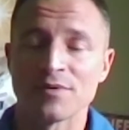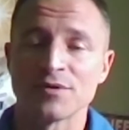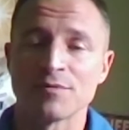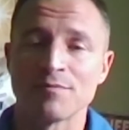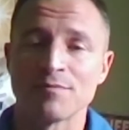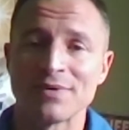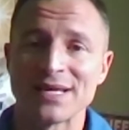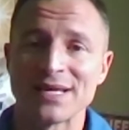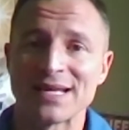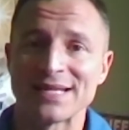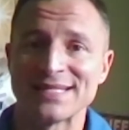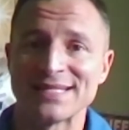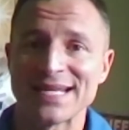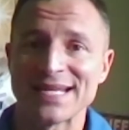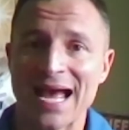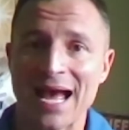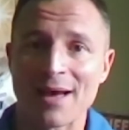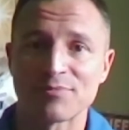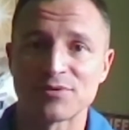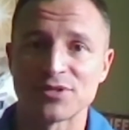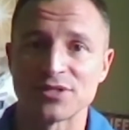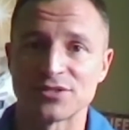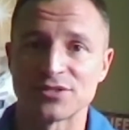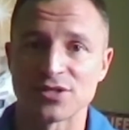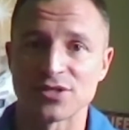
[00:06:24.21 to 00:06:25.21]
be
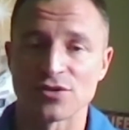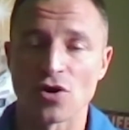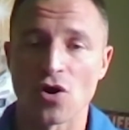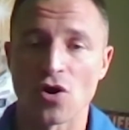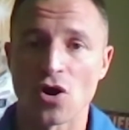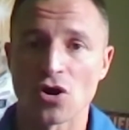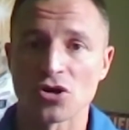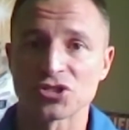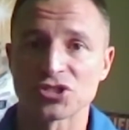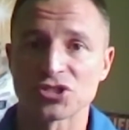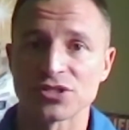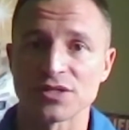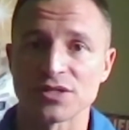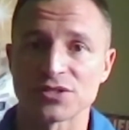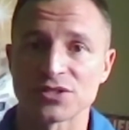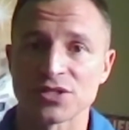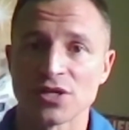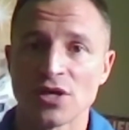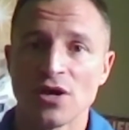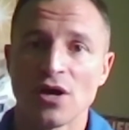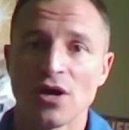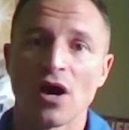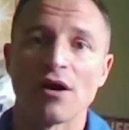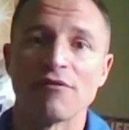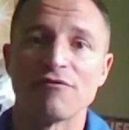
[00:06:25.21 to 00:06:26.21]
adapted to the harshness
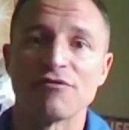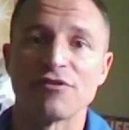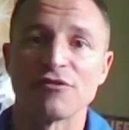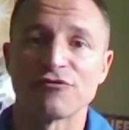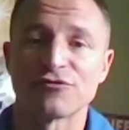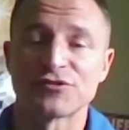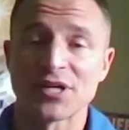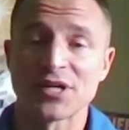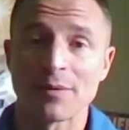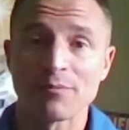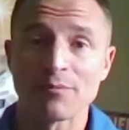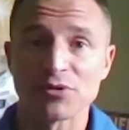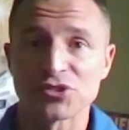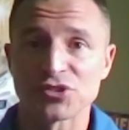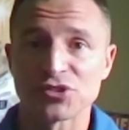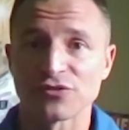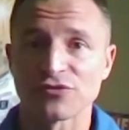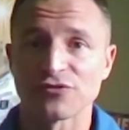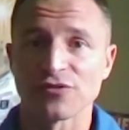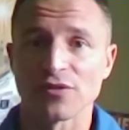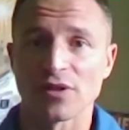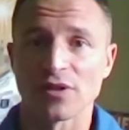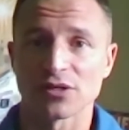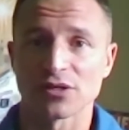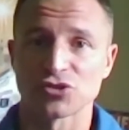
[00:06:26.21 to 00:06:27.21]
of the temperature
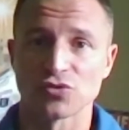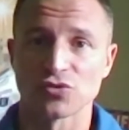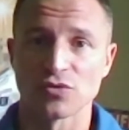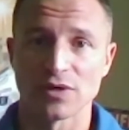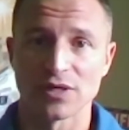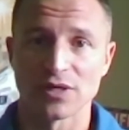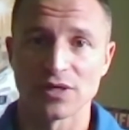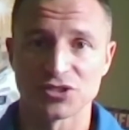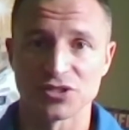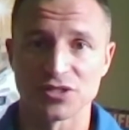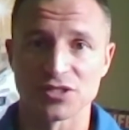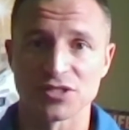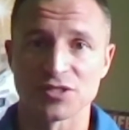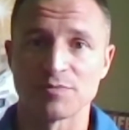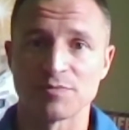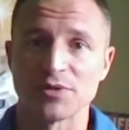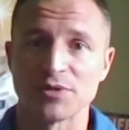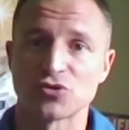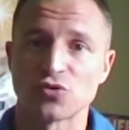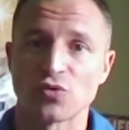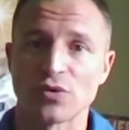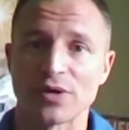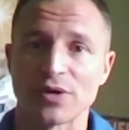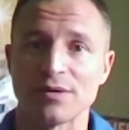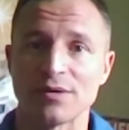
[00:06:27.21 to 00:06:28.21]
fluctuations
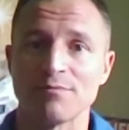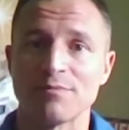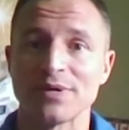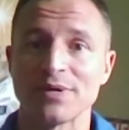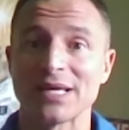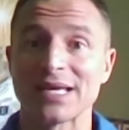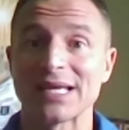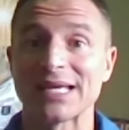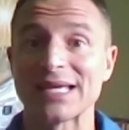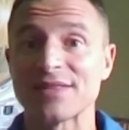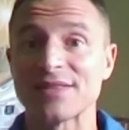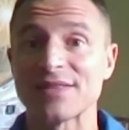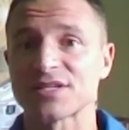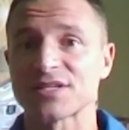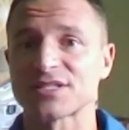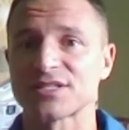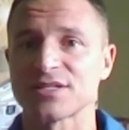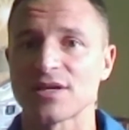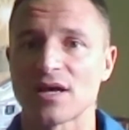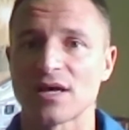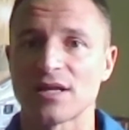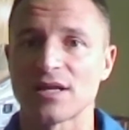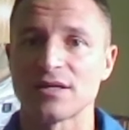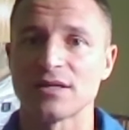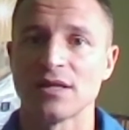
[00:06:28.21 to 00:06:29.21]
between being in the
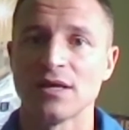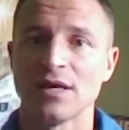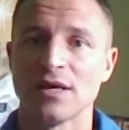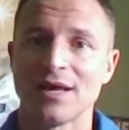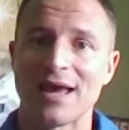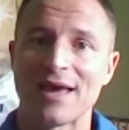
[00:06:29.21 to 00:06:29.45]
sun